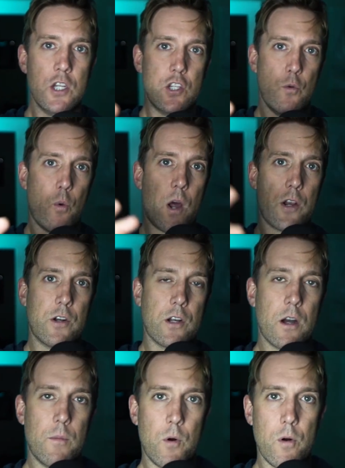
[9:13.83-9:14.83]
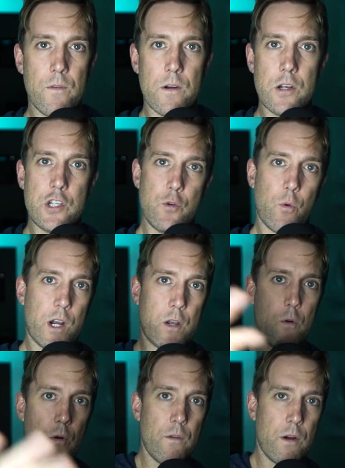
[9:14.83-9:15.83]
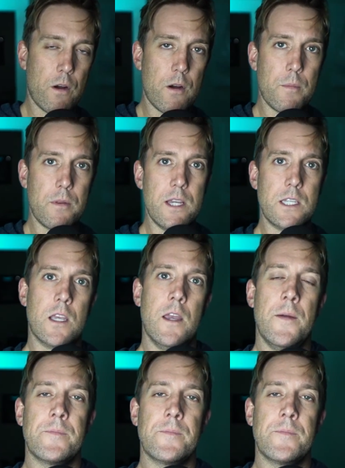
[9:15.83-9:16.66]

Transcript: Do you want her to come over? Do you want to go over to her place?